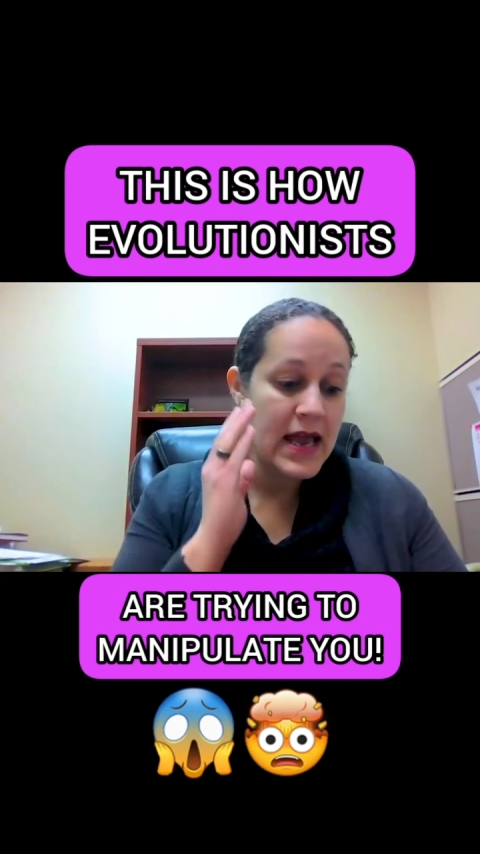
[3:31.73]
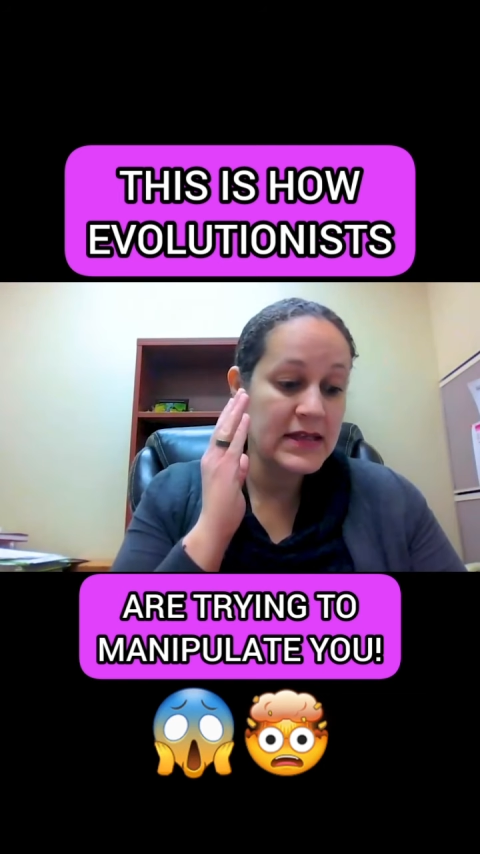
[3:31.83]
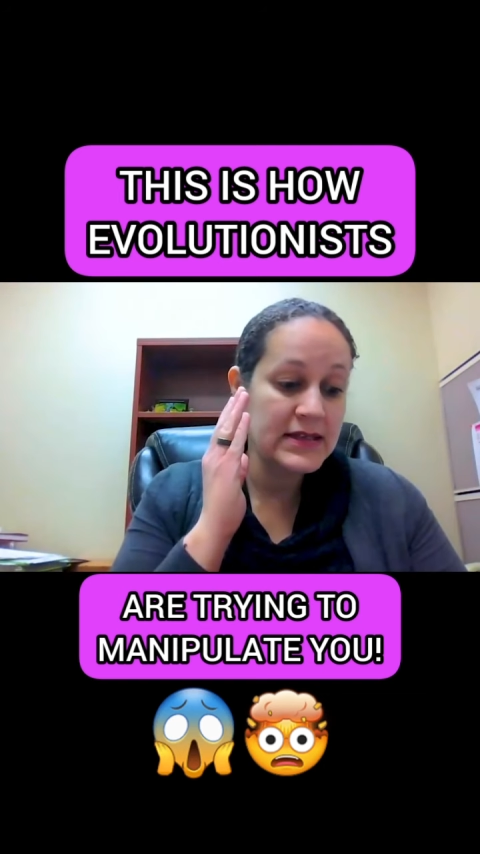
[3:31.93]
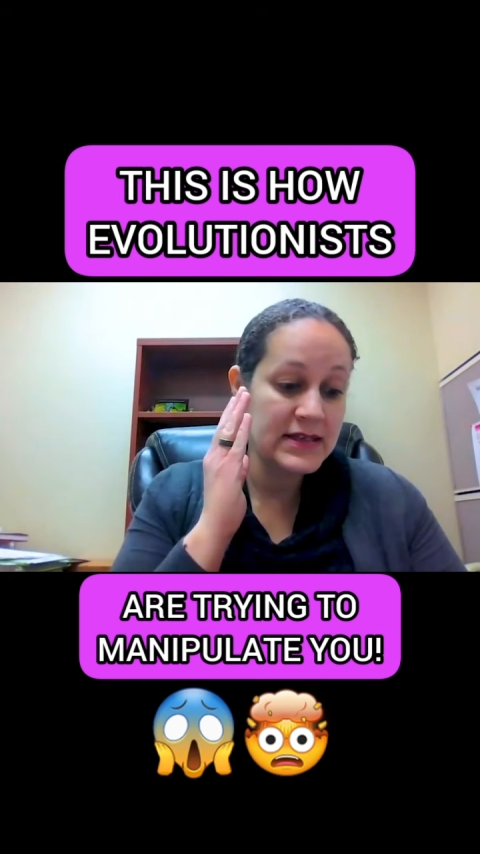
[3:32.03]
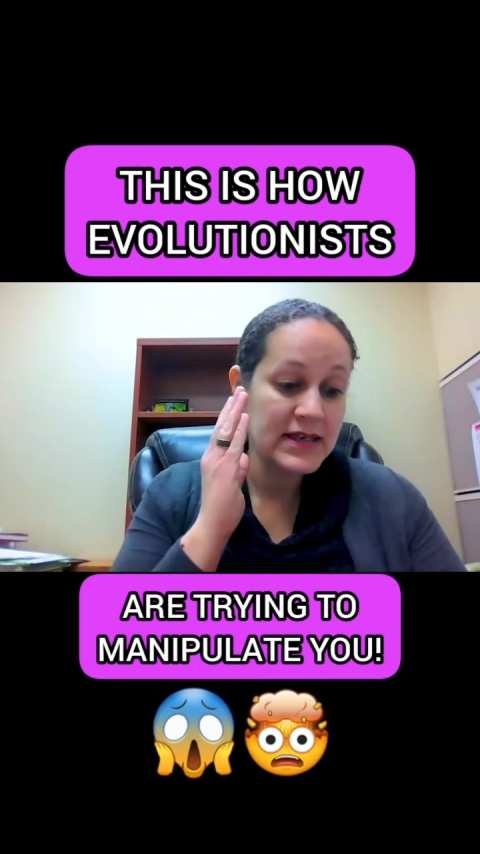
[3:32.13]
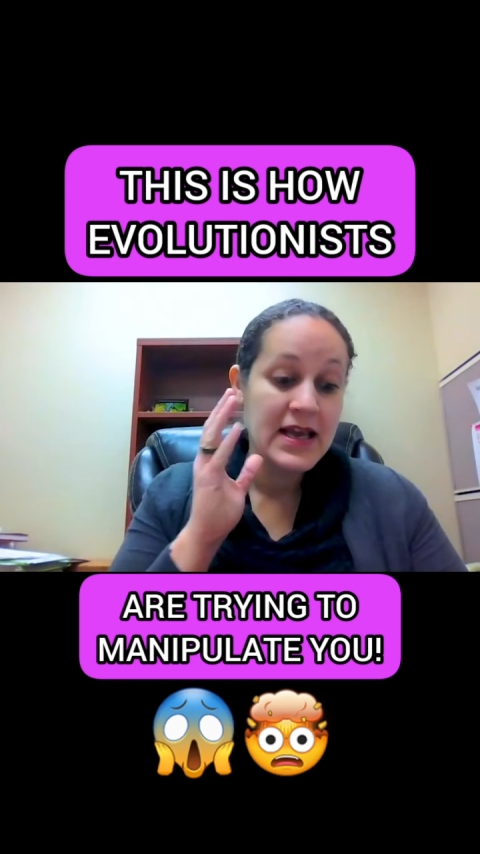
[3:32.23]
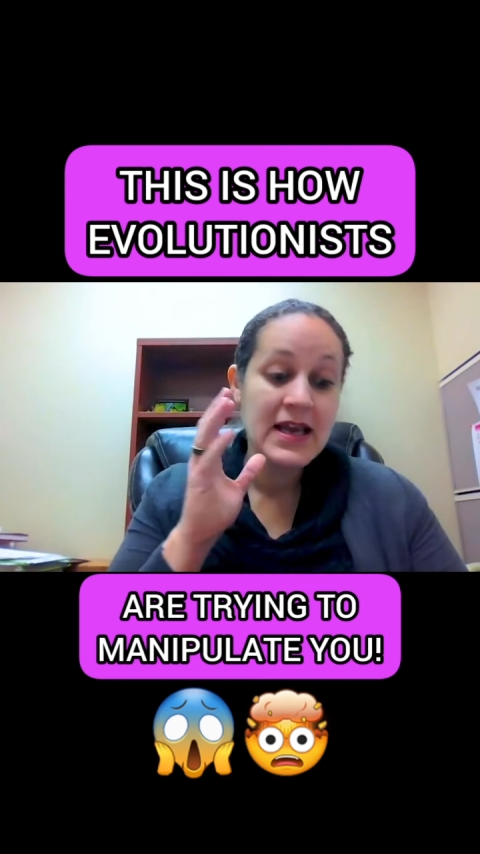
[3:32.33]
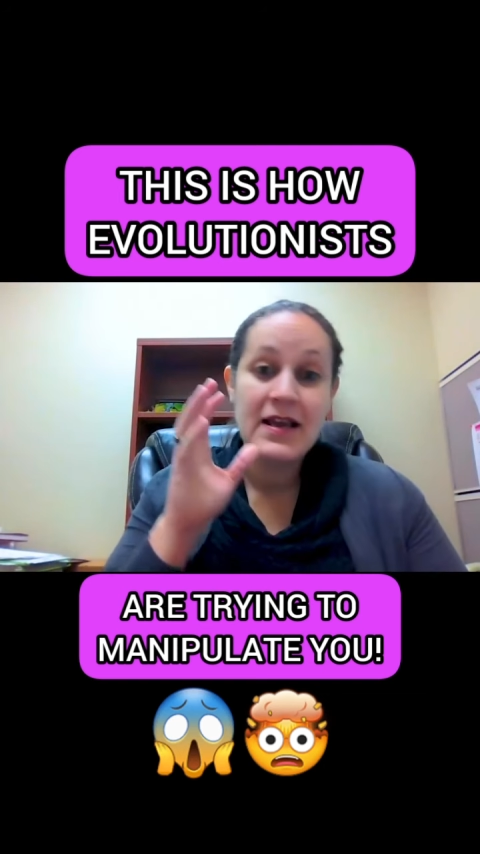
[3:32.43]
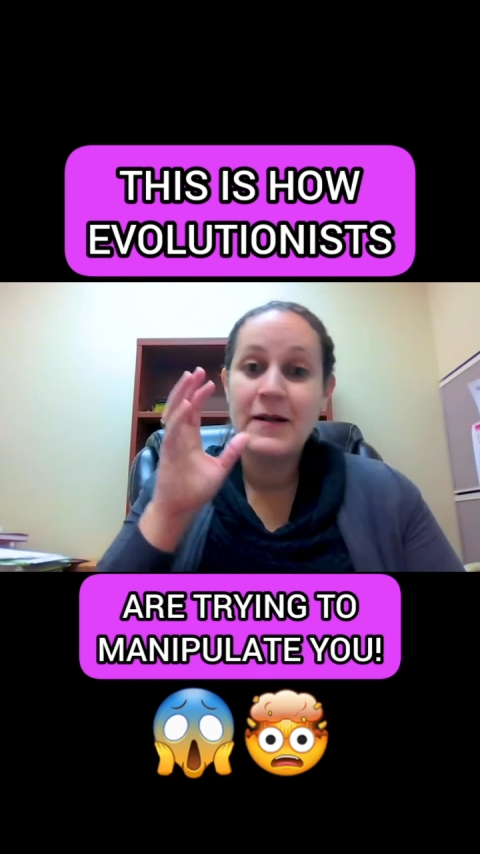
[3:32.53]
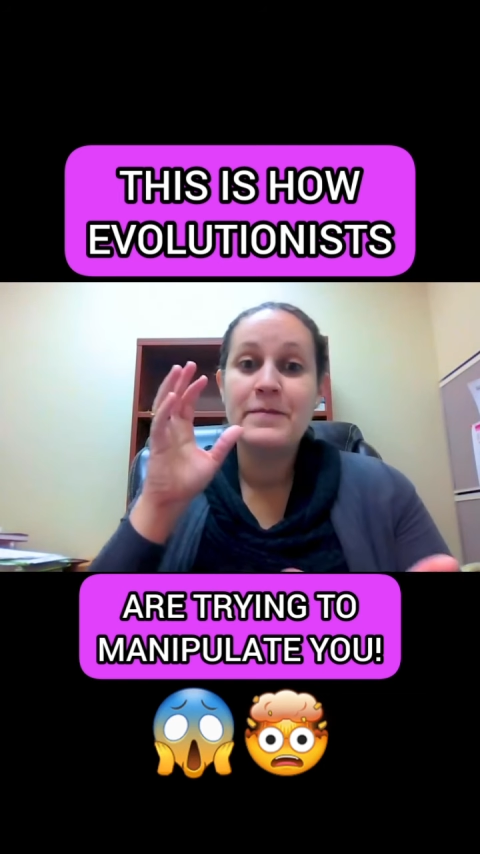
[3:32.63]

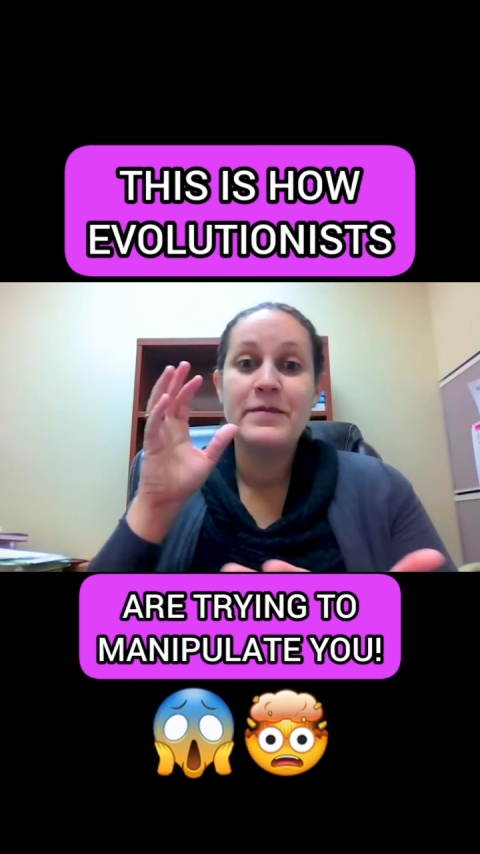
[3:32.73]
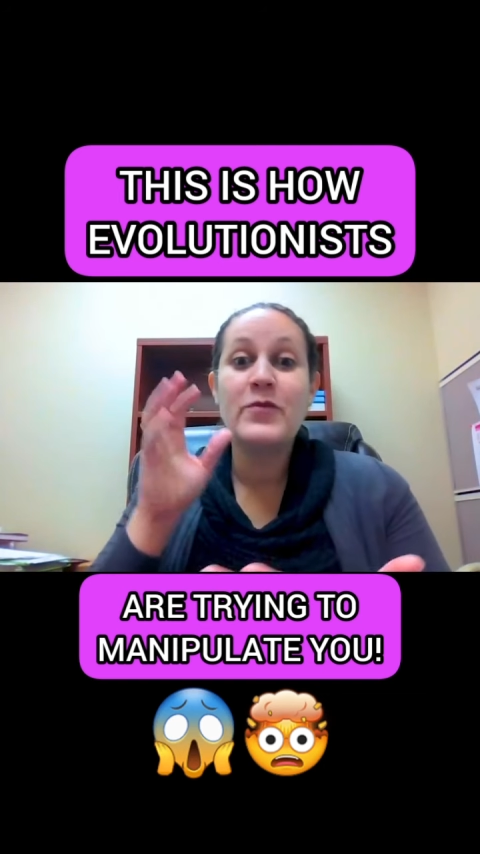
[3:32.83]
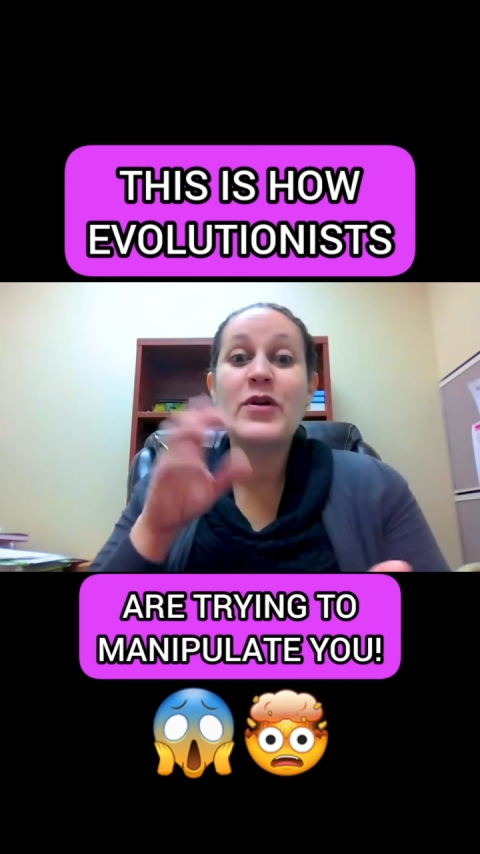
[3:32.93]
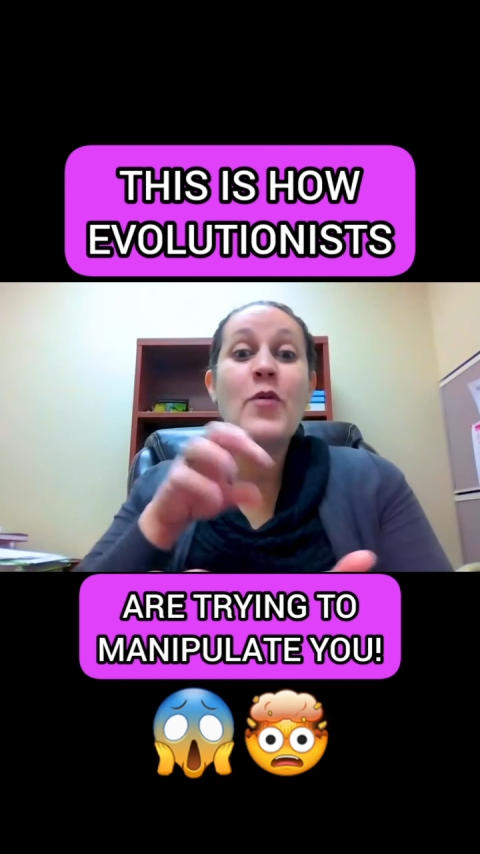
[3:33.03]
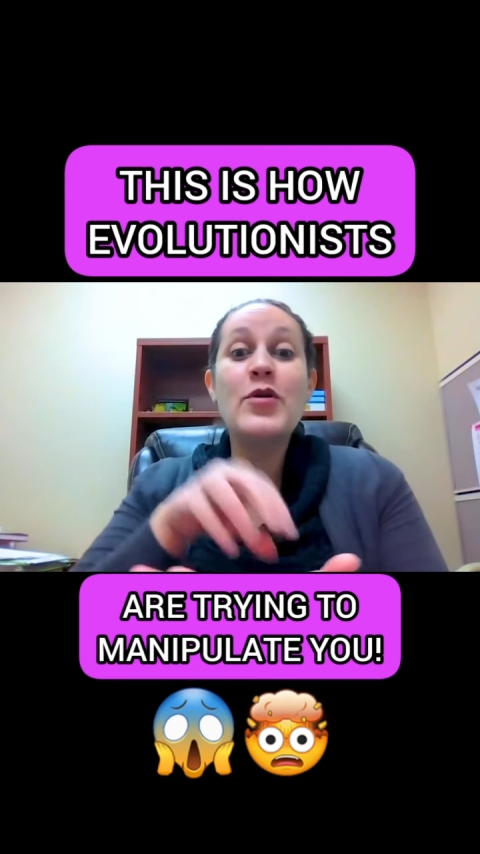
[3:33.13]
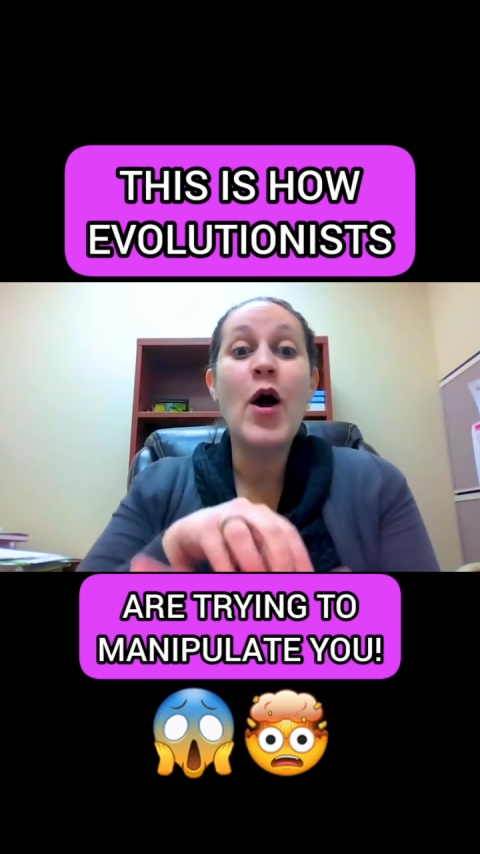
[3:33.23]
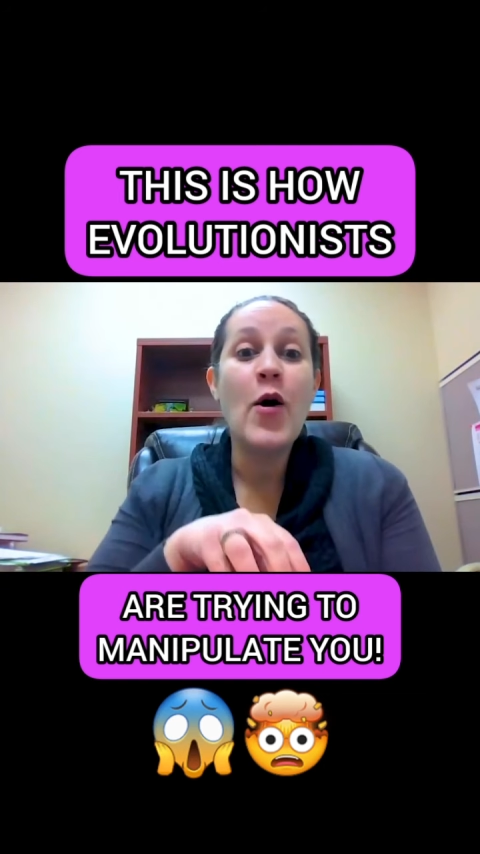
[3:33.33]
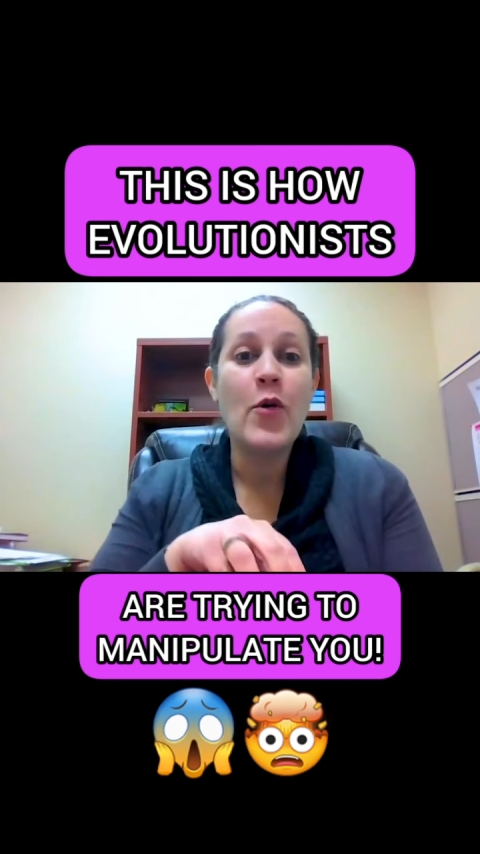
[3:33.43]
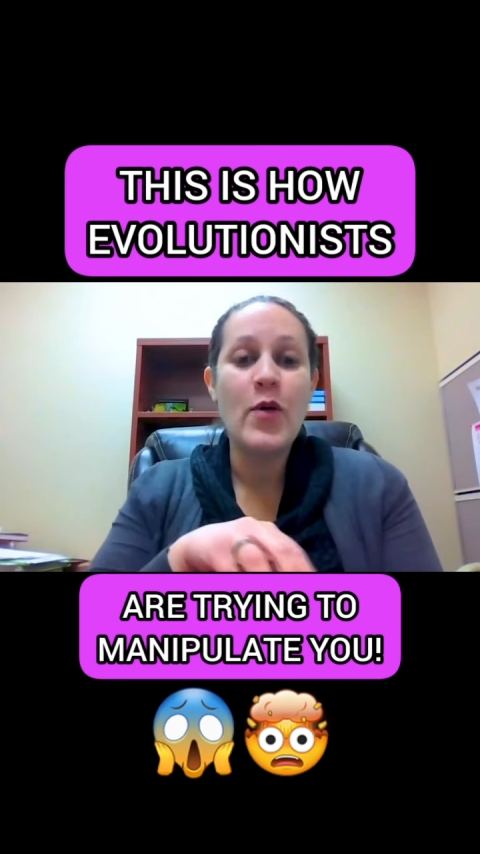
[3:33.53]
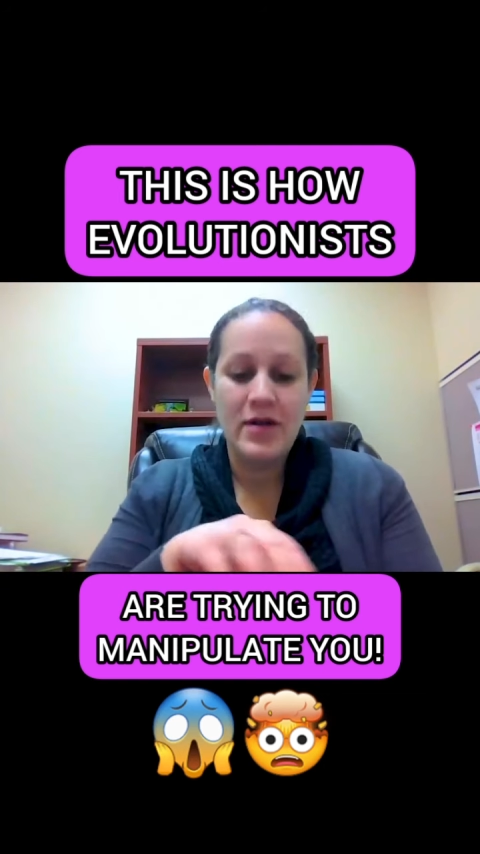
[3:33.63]
we don't
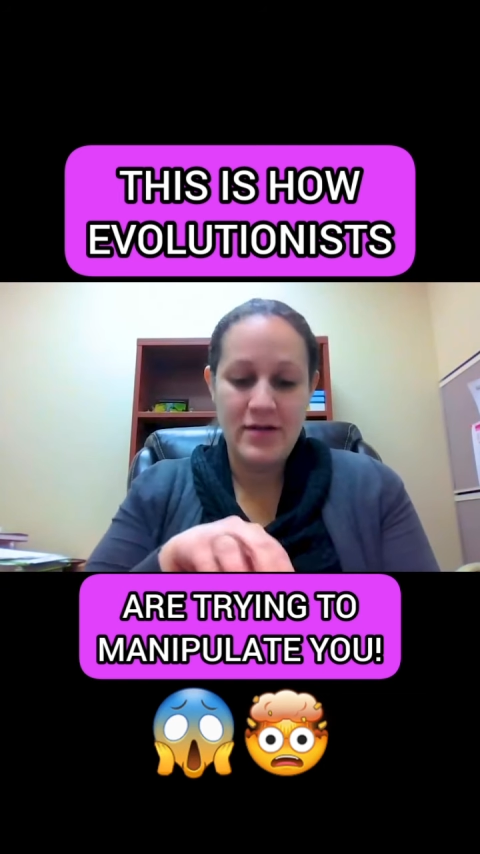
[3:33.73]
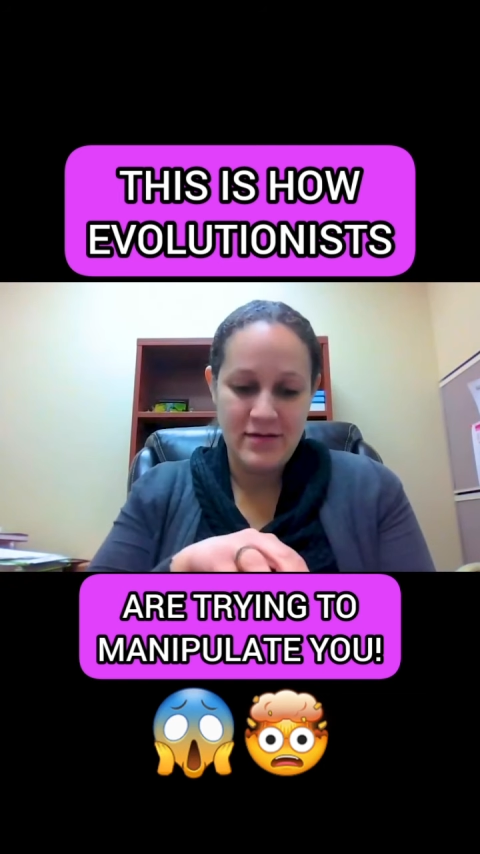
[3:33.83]
know.